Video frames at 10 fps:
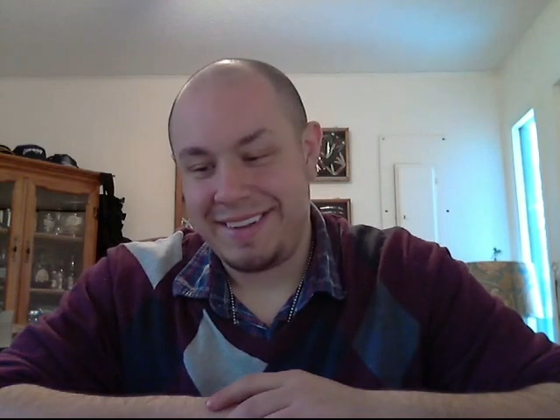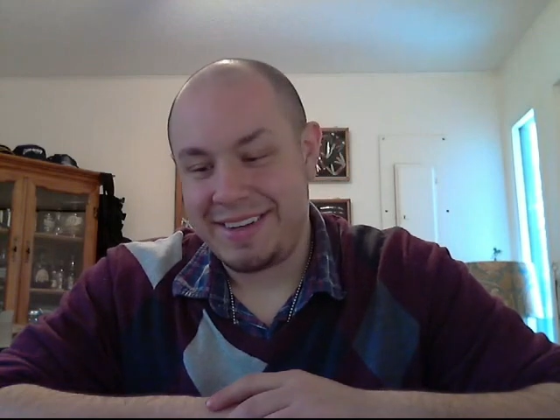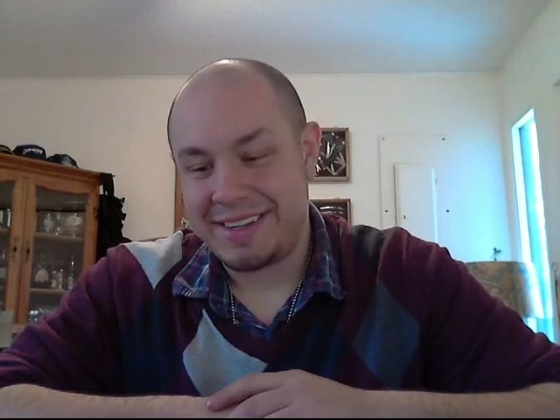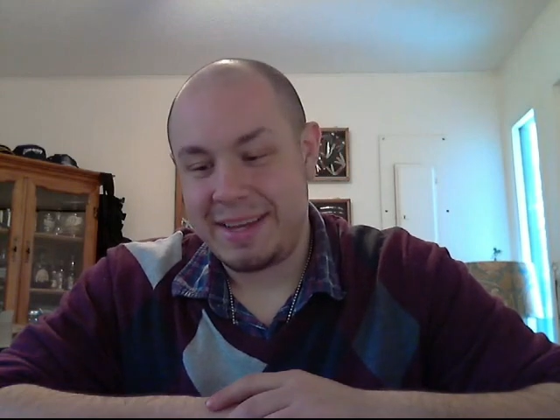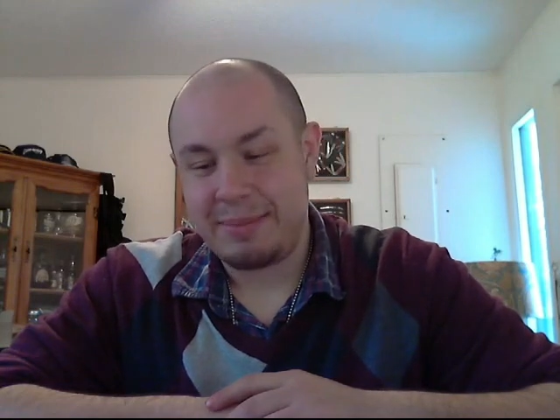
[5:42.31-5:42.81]
I
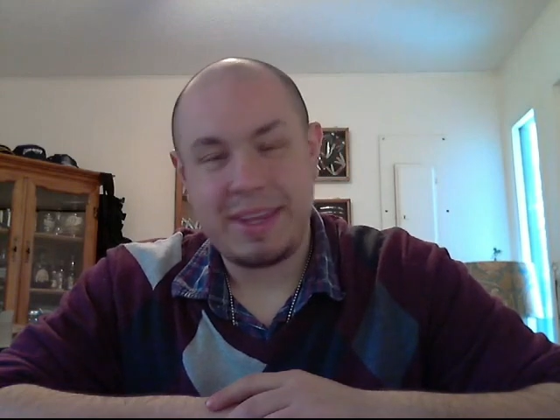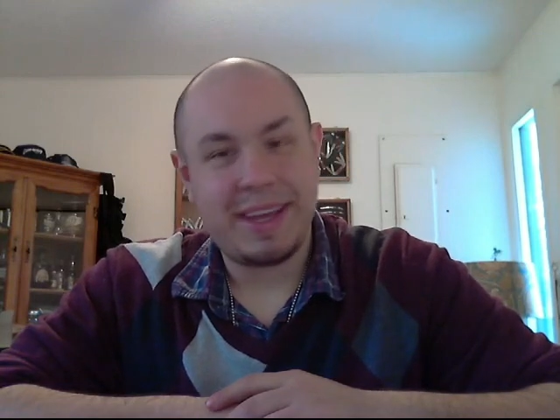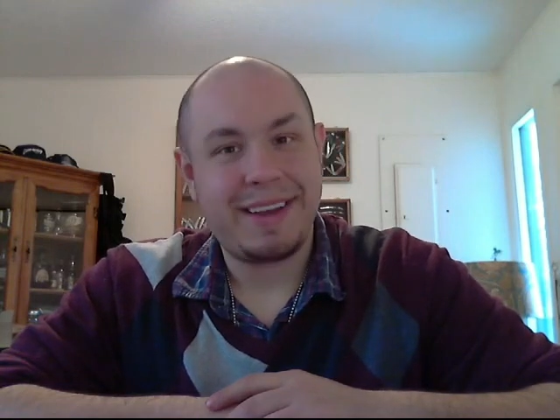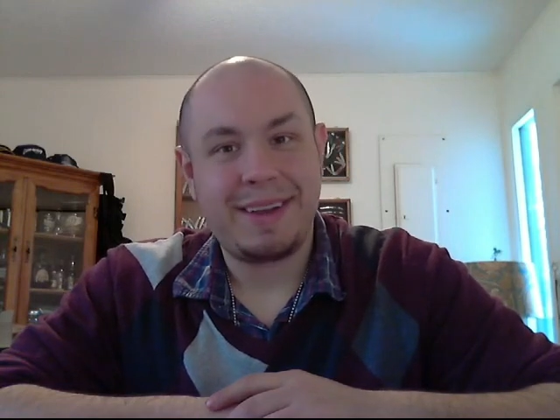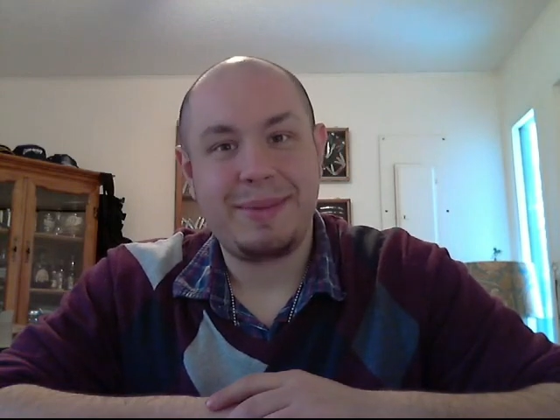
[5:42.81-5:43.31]
just keep
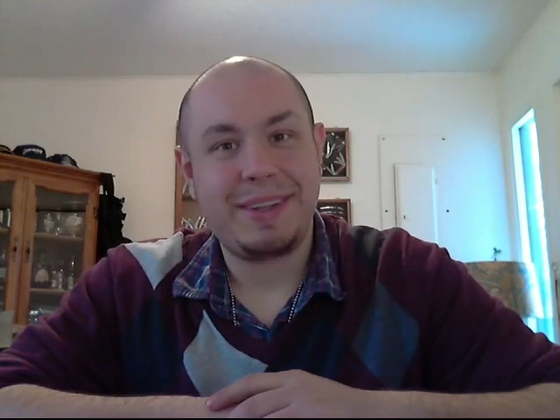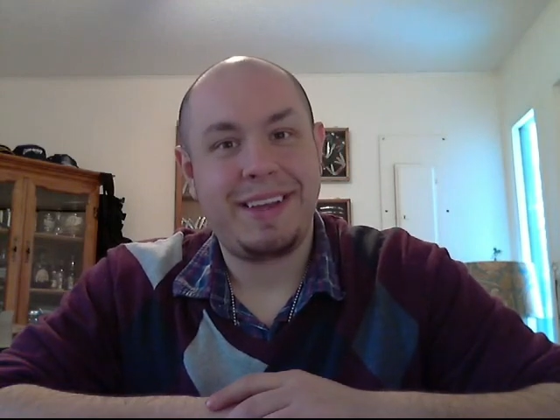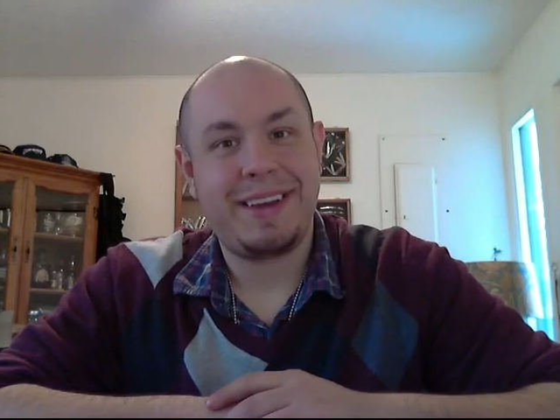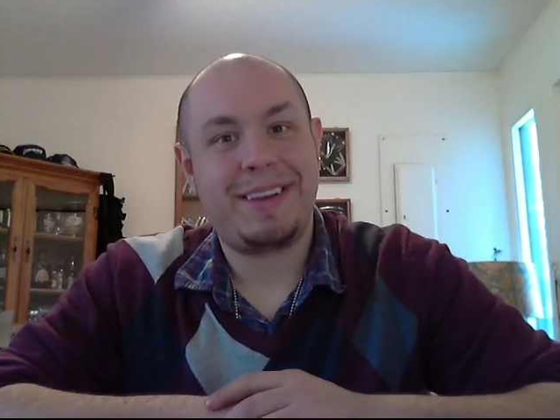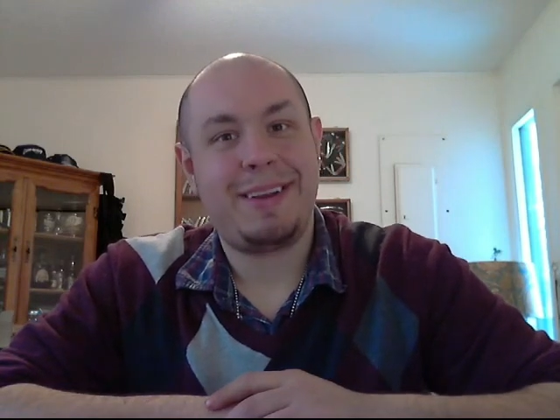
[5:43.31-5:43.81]
kicking them and
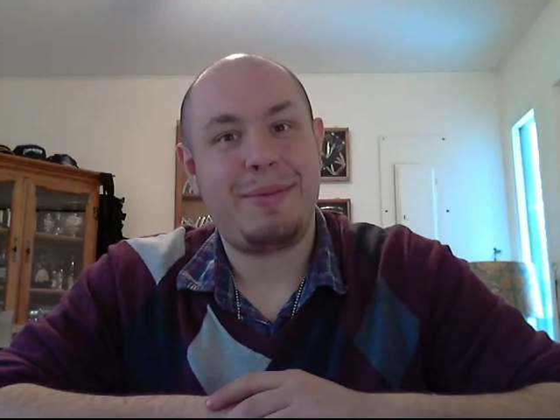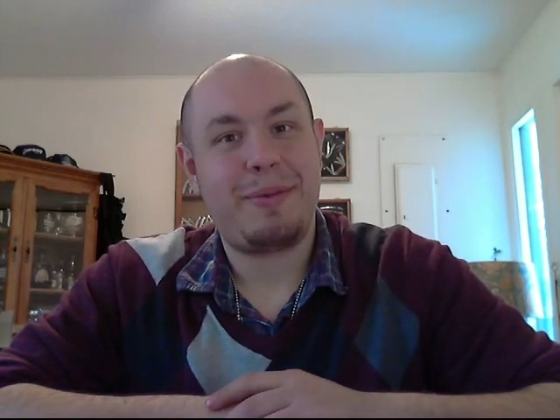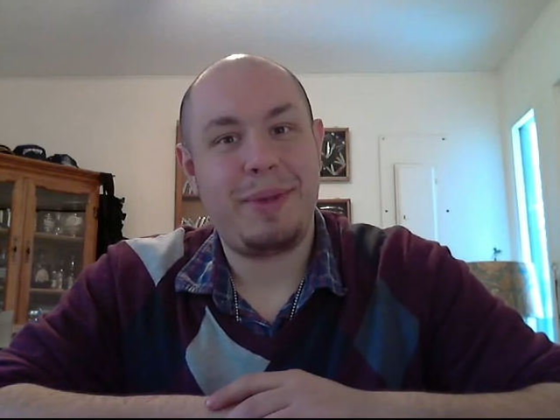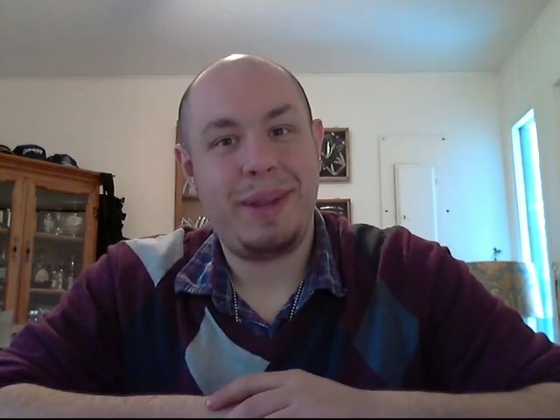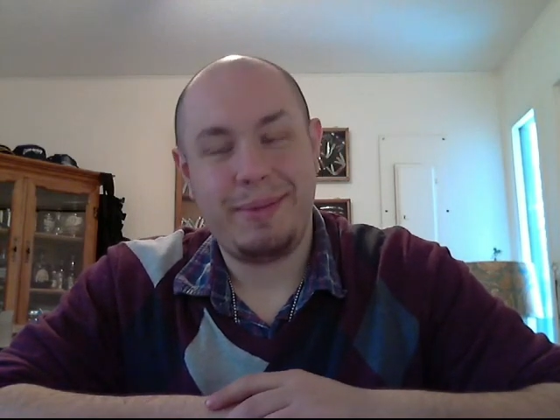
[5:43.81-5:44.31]
kicking them and
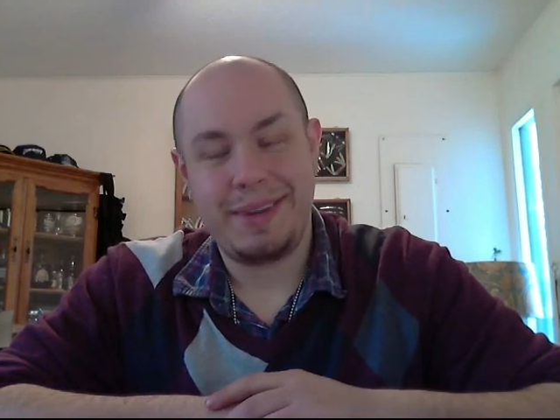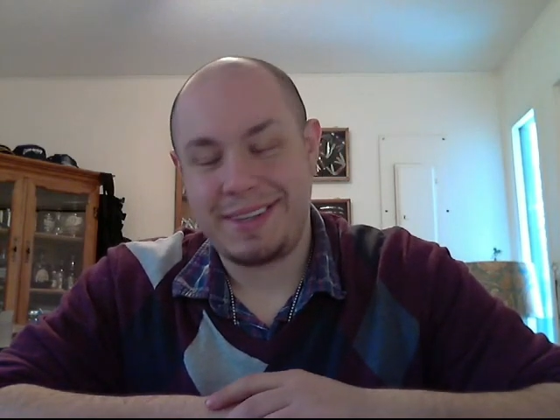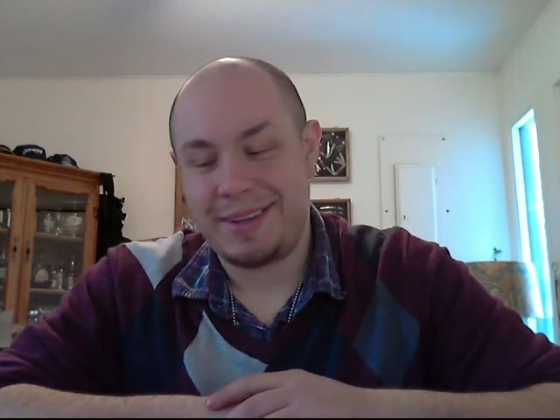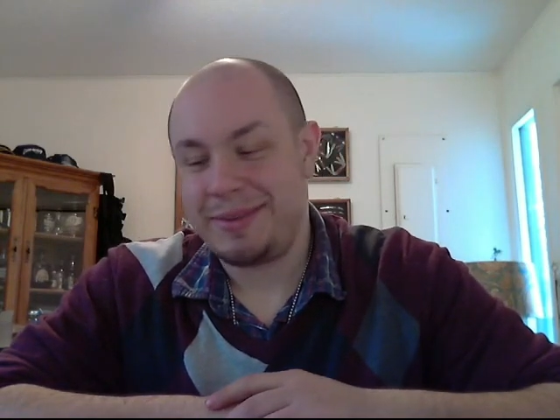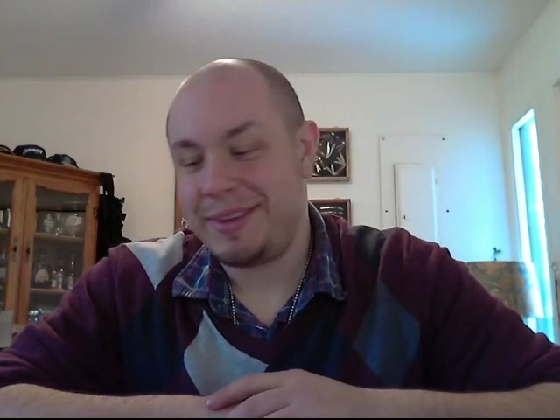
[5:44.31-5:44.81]
repeating
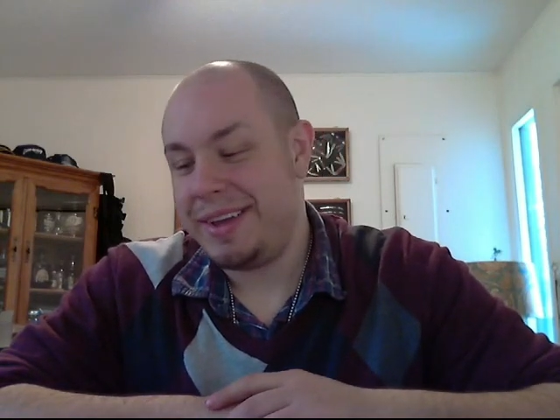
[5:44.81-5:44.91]
myself.